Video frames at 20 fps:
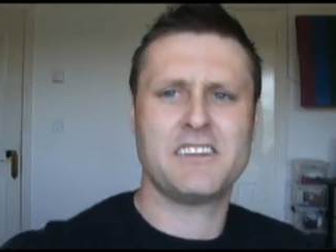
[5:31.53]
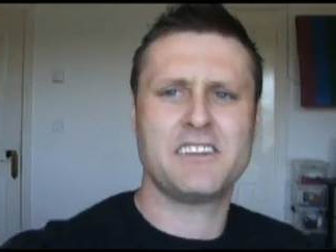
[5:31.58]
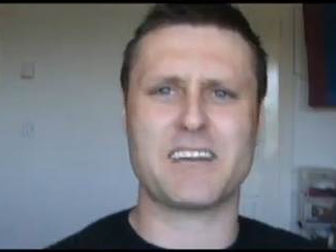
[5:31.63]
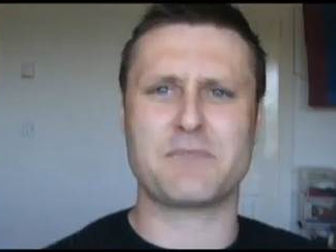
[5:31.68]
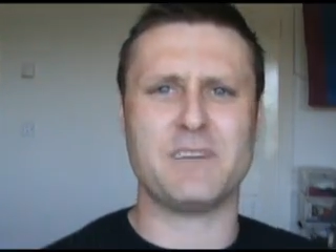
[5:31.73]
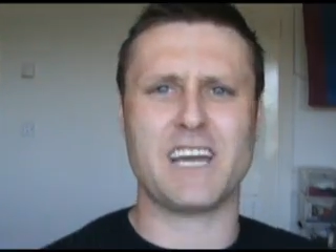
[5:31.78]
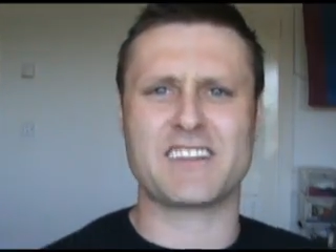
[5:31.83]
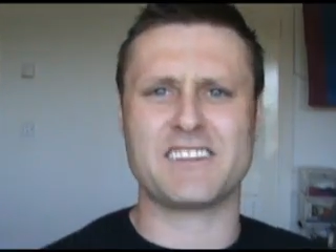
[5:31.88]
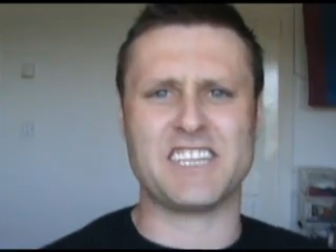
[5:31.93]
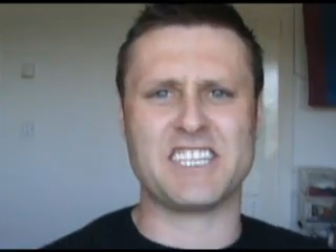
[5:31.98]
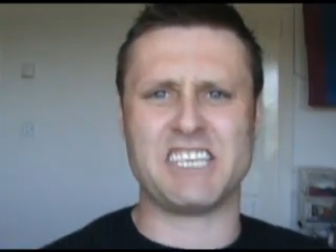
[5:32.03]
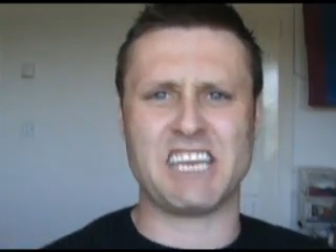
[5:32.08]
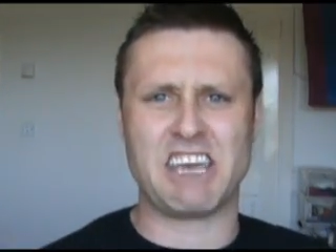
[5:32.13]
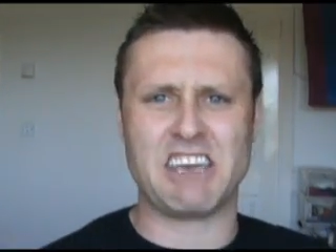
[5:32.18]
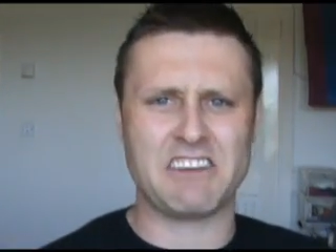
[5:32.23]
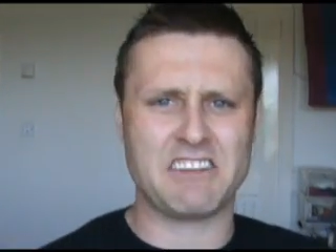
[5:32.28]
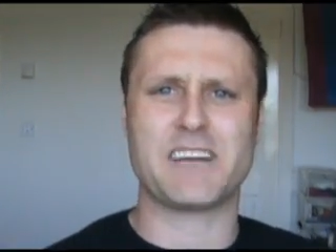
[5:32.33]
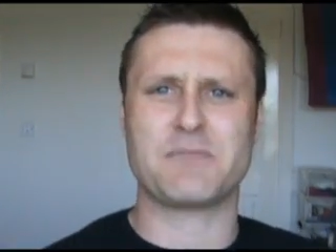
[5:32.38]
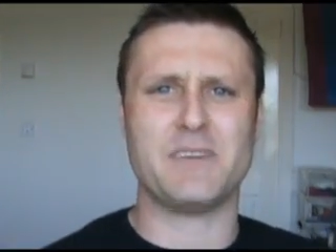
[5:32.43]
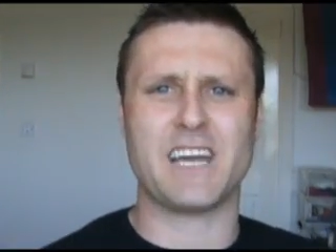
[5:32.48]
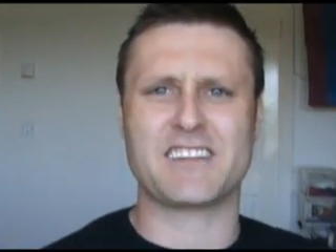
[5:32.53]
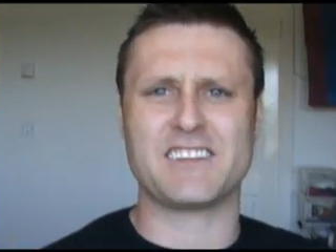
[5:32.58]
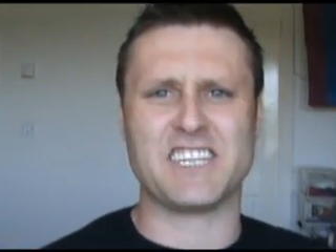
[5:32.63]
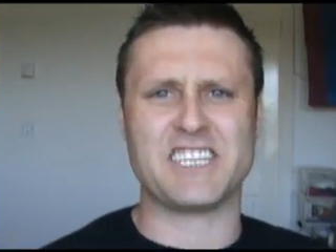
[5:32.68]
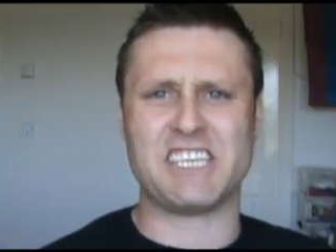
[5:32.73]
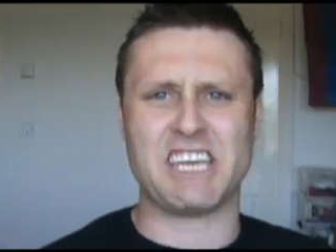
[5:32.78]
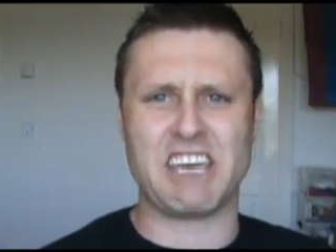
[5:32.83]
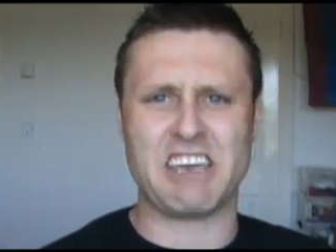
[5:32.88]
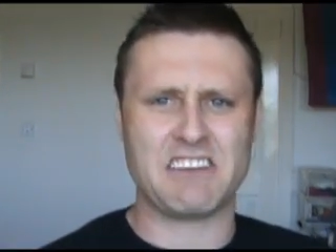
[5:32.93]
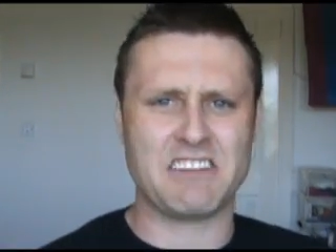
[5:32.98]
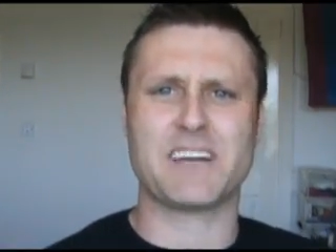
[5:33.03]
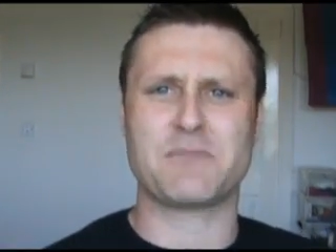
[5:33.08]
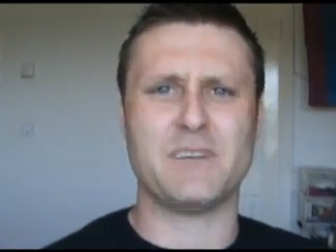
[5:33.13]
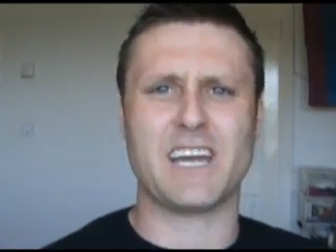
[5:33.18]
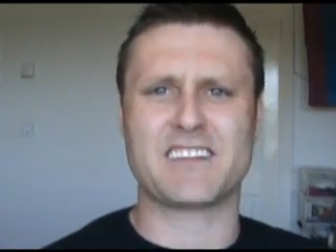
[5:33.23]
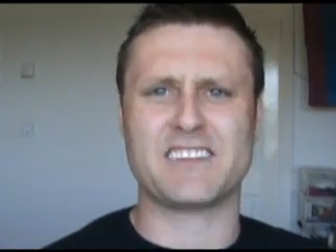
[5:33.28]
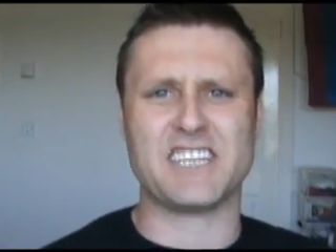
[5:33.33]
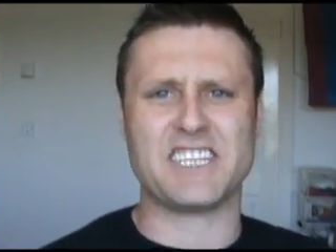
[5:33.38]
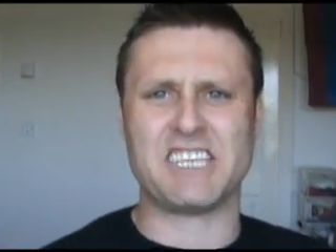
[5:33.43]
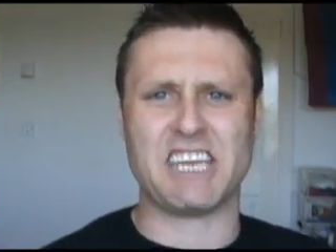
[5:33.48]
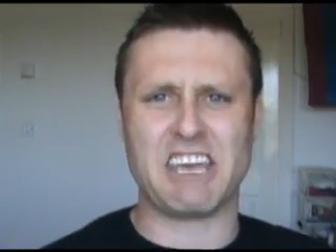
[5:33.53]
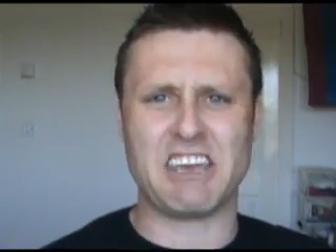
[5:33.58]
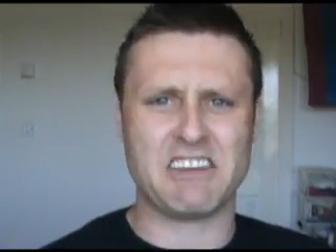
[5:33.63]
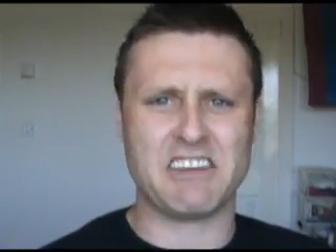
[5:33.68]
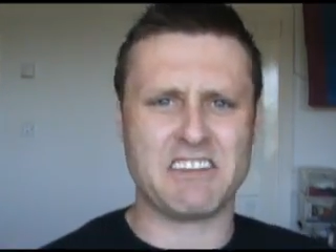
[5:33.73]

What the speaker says: I'll be acting the tip. I'll be acting the tip. I'll be acting the tip.